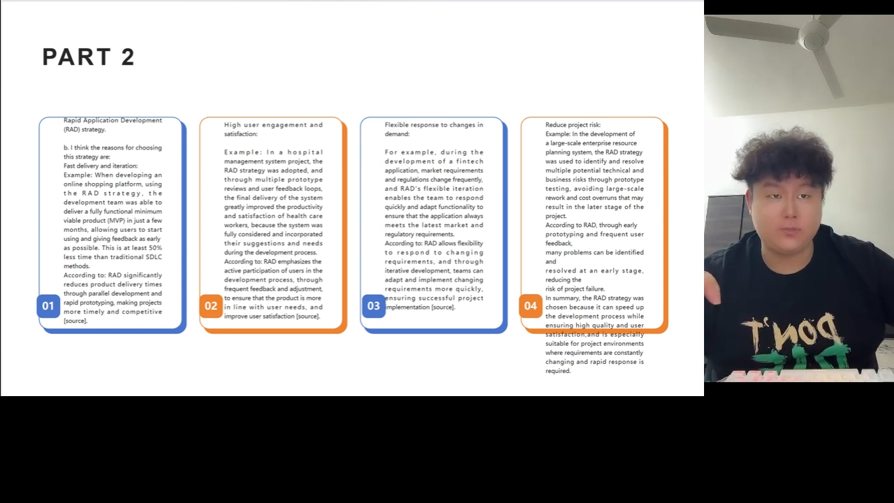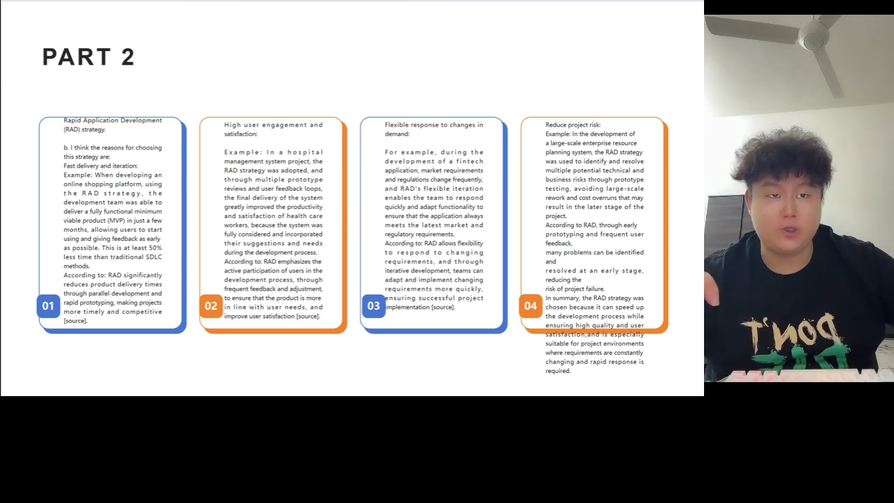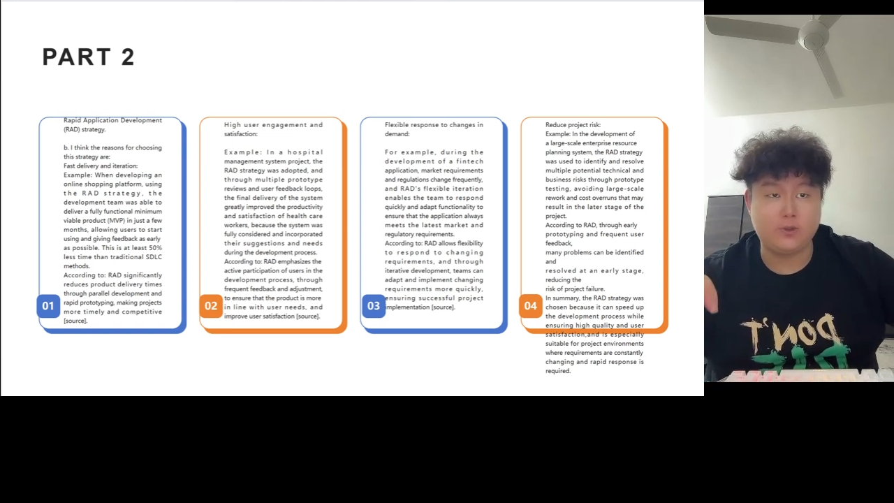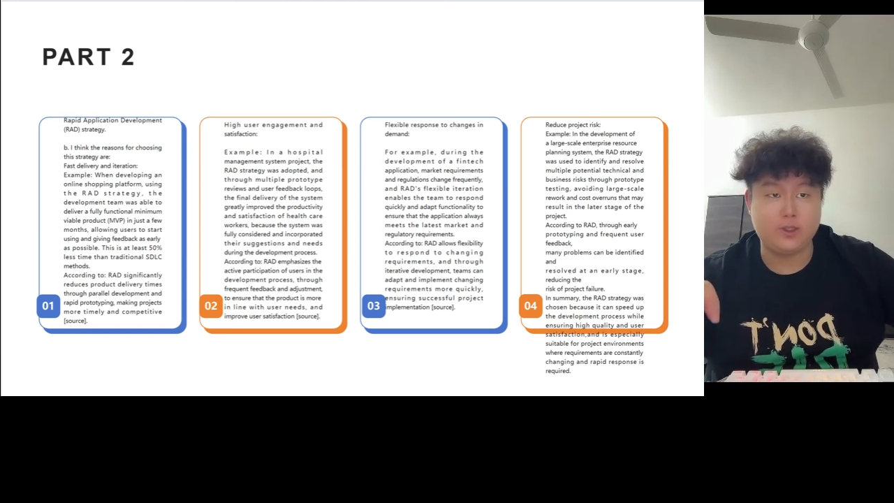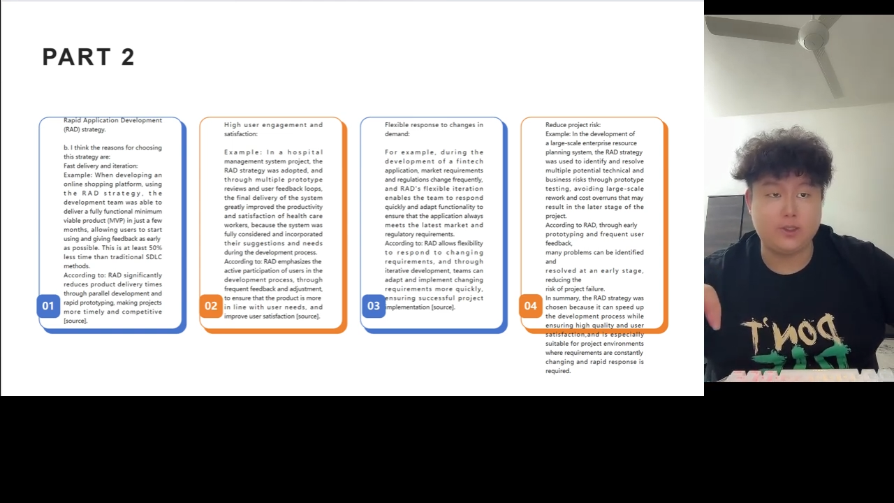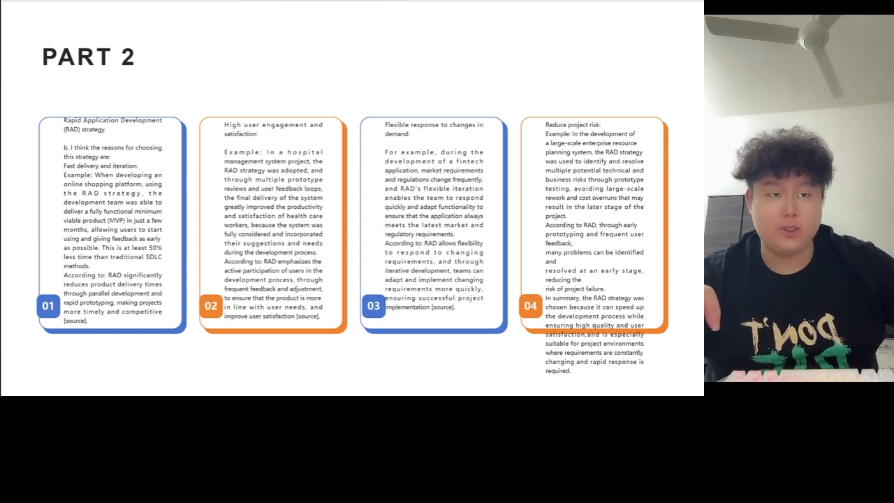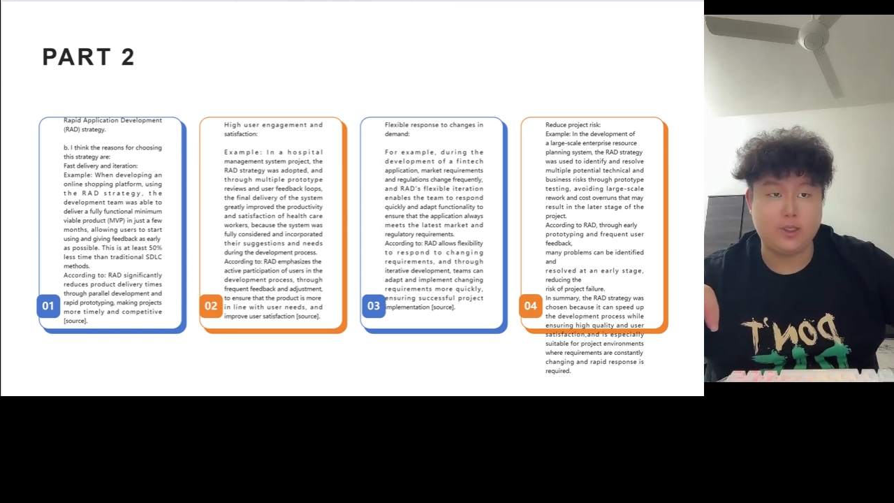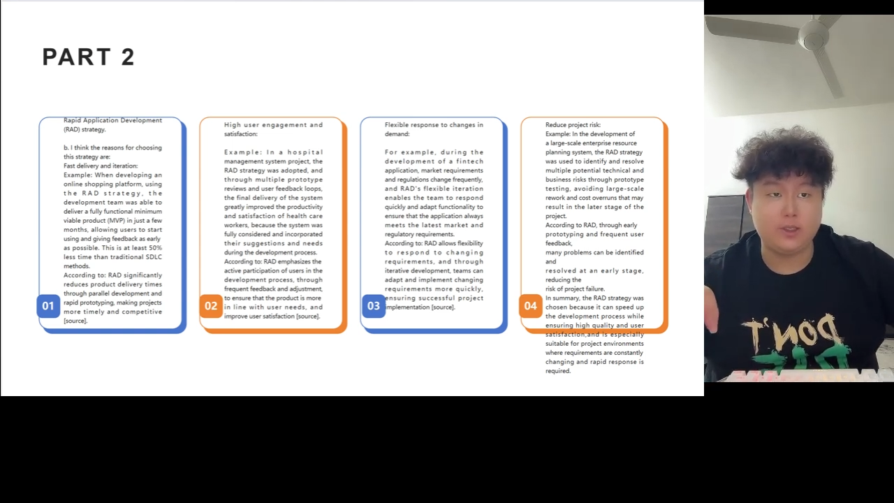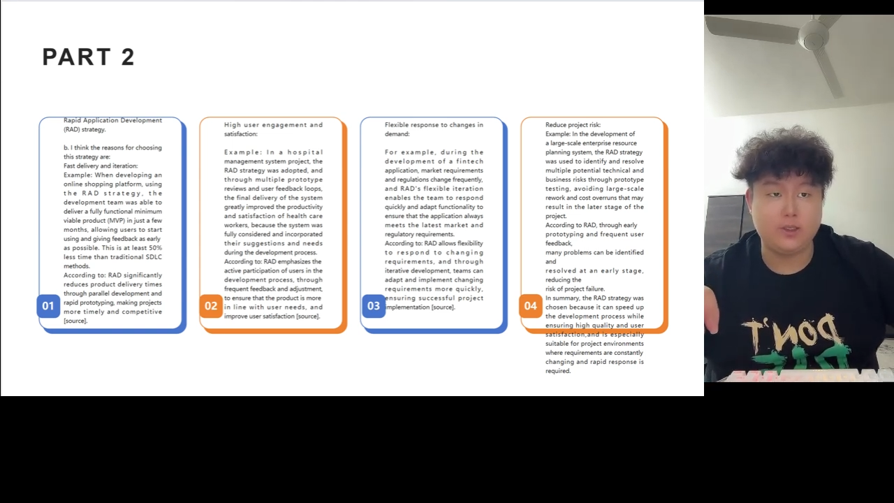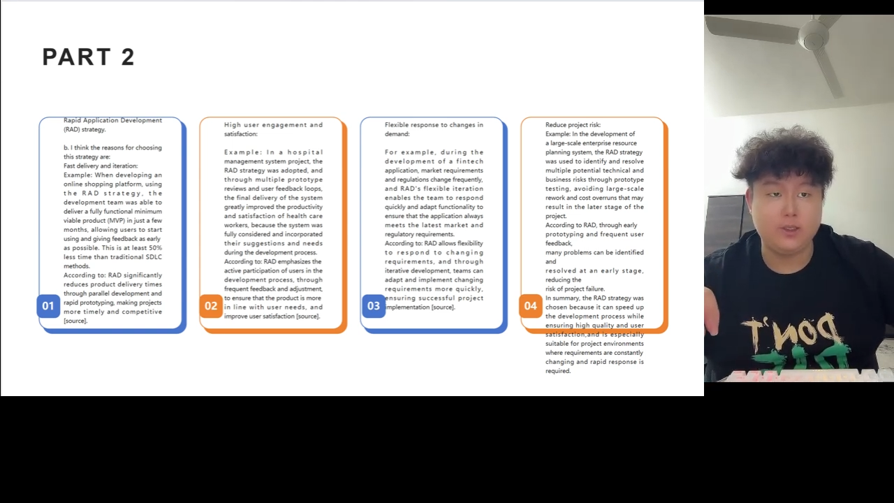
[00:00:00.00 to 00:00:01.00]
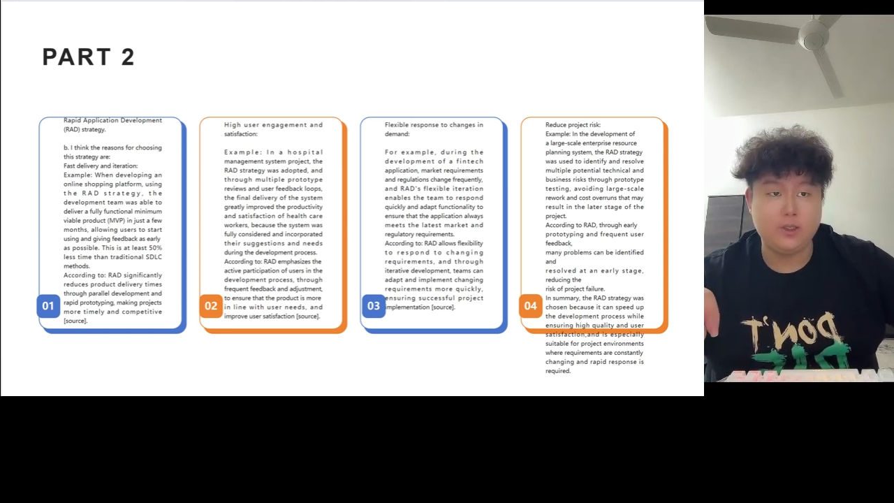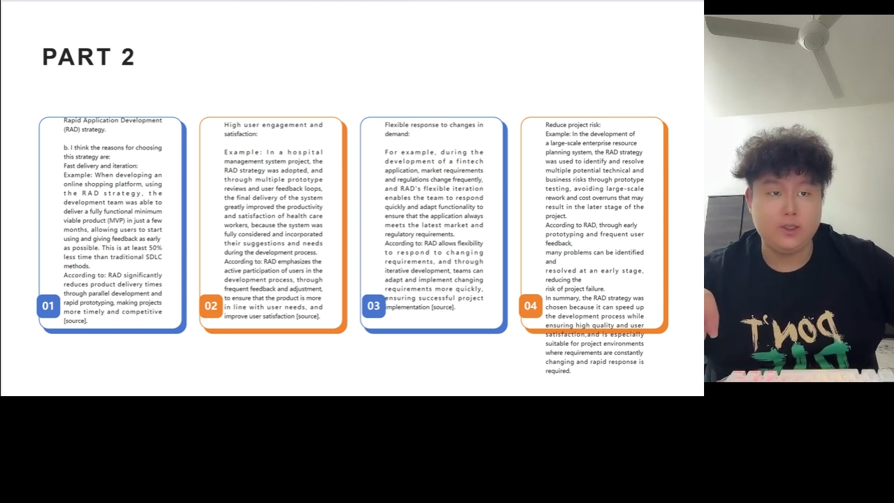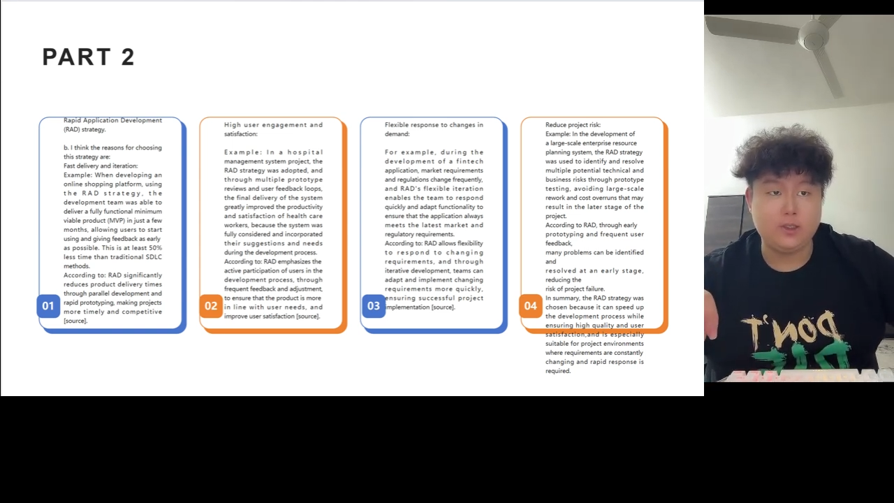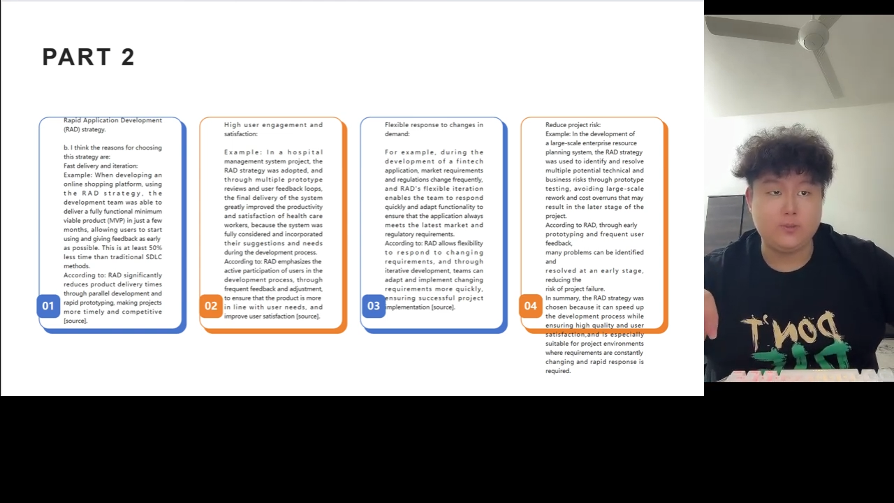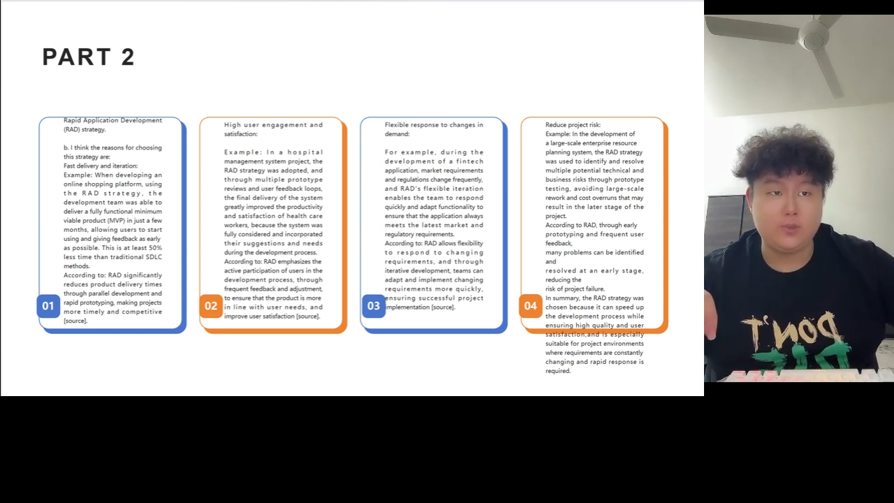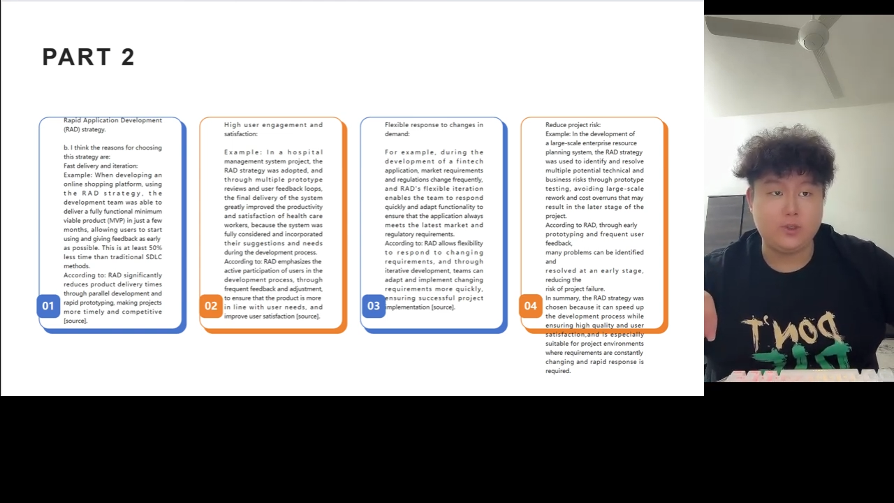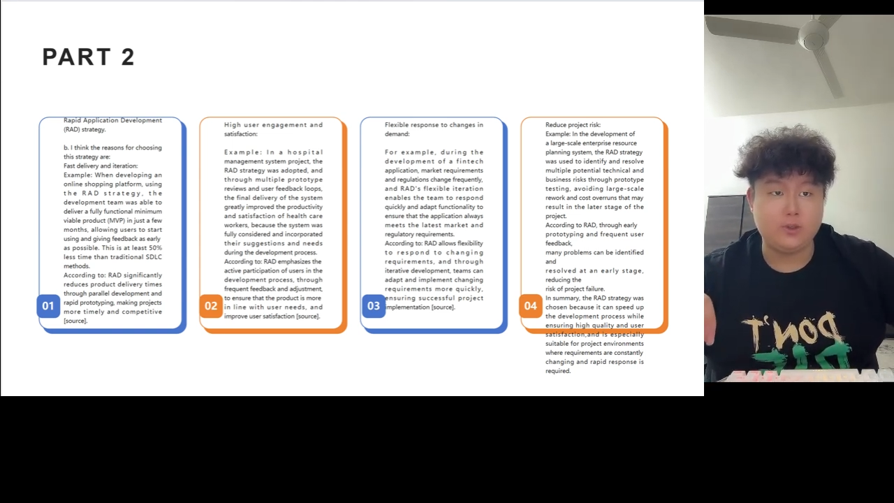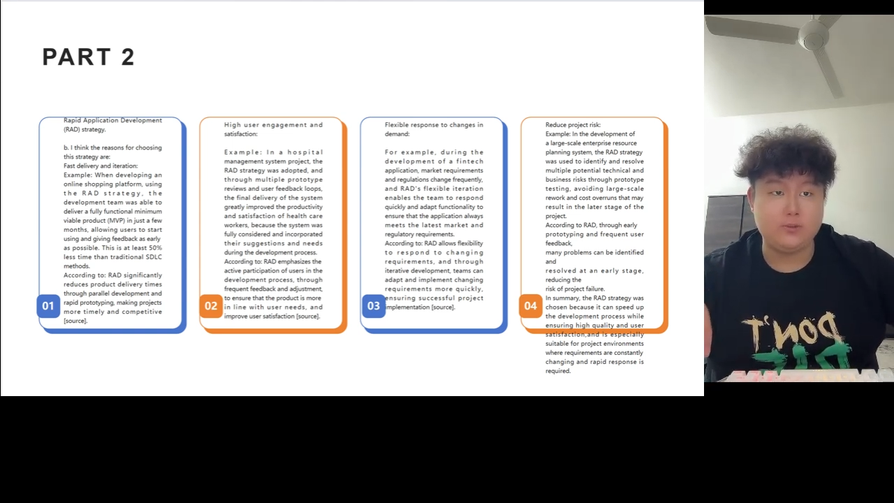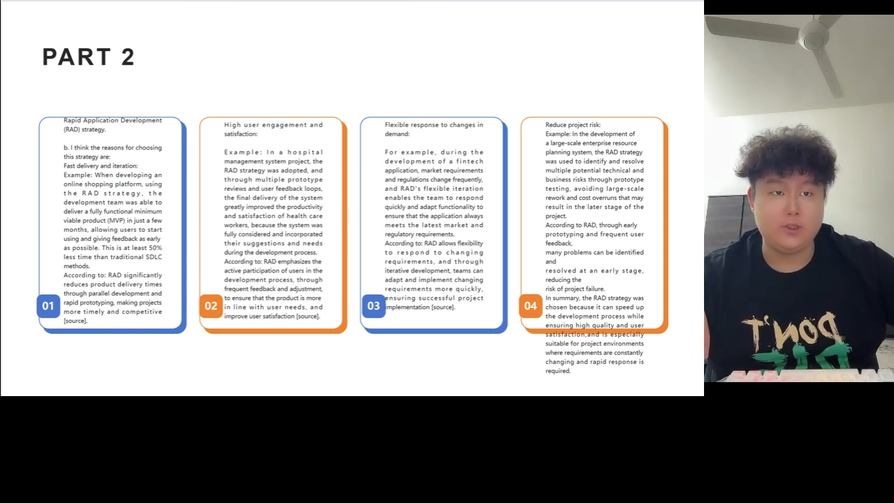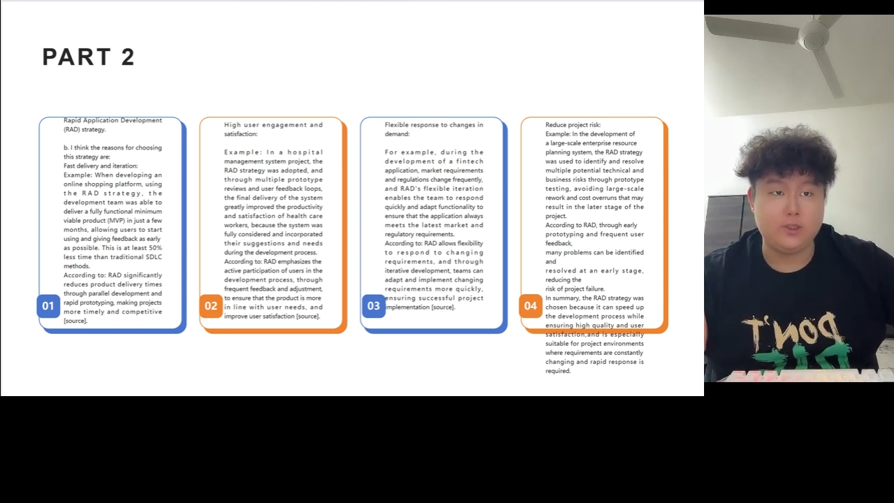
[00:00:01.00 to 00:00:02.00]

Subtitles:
greatly improved